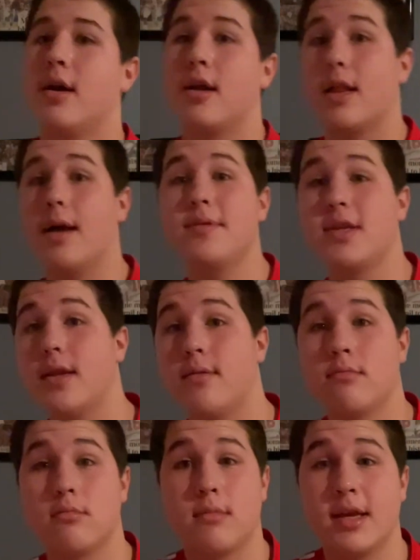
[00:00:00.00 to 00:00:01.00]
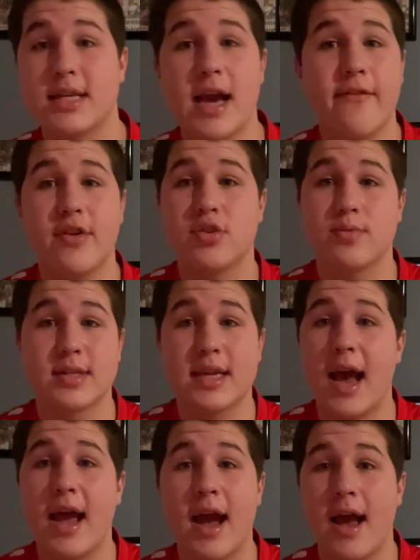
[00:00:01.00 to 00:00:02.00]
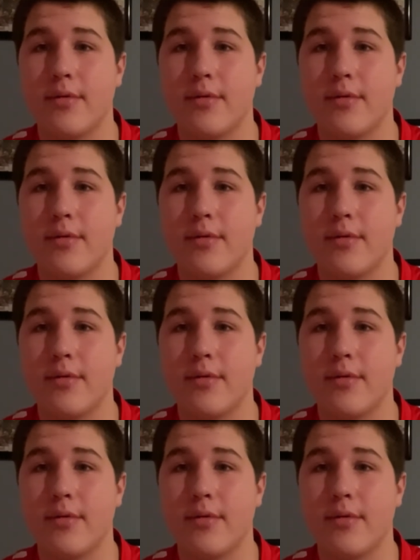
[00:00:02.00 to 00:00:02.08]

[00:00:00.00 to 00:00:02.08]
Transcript: Clemson, his confidence was sky high.